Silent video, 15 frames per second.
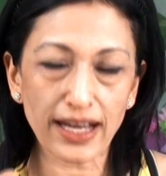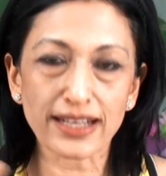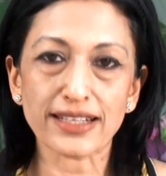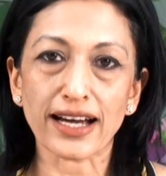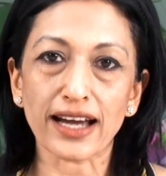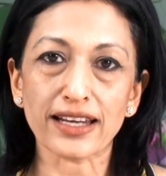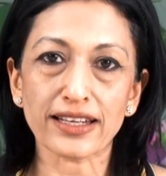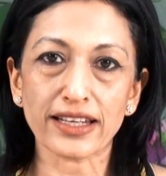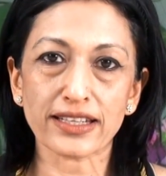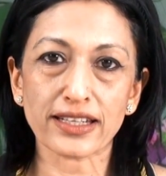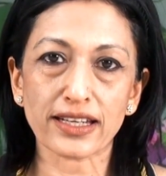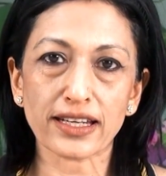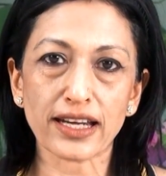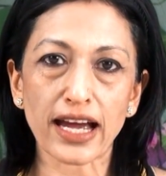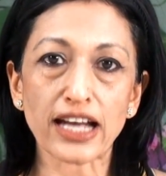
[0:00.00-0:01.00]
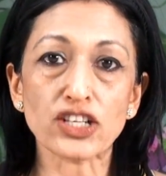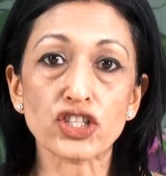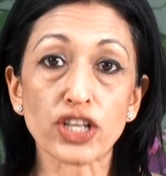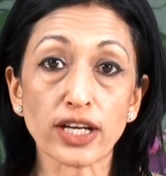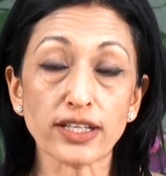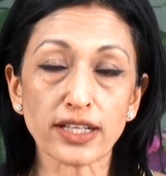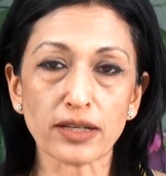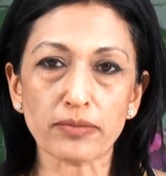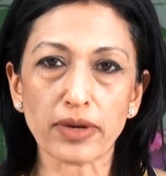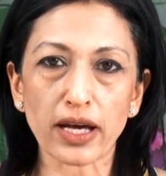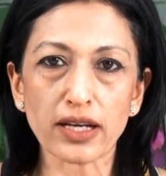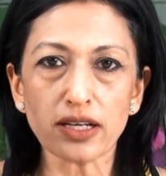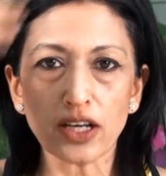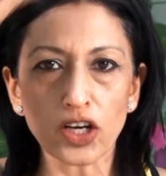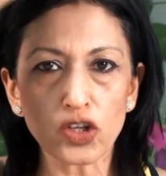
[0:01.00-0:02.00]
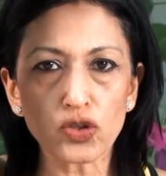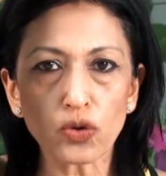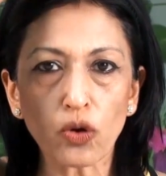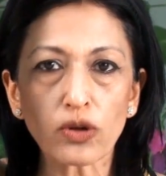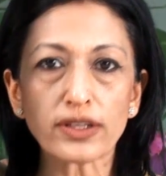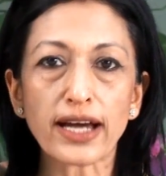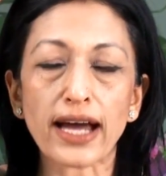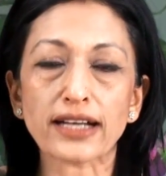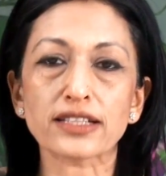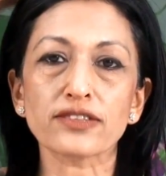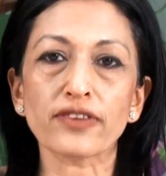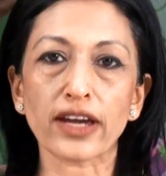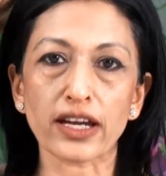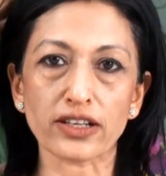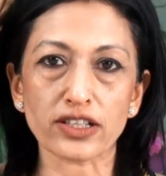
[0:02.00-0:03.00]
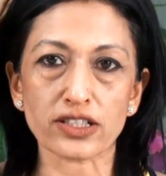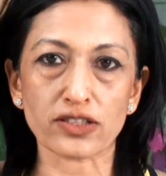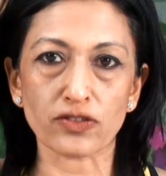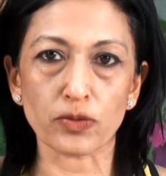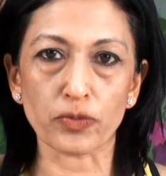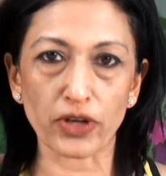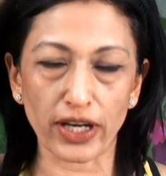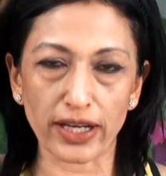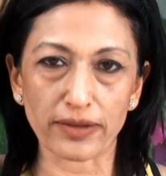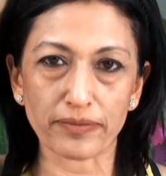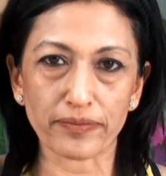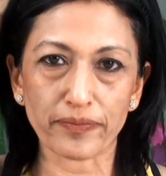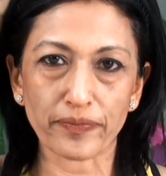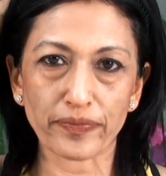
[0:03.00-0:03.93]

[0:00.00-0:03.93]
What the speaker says: at dilating and shunting blood to all the active areas of the brain.